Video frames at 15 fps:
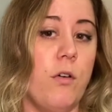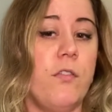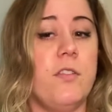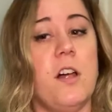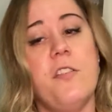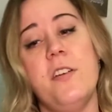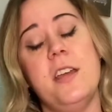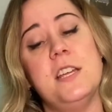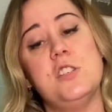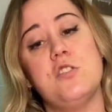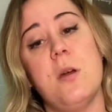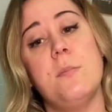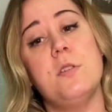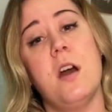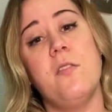Fluffy is
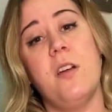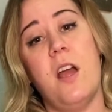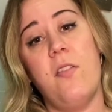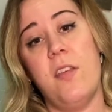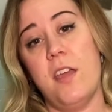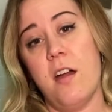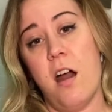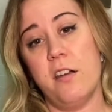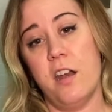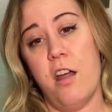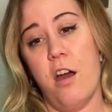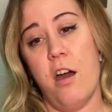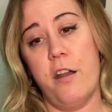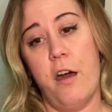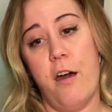tripped over in the yard and
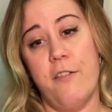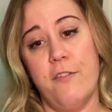hurt her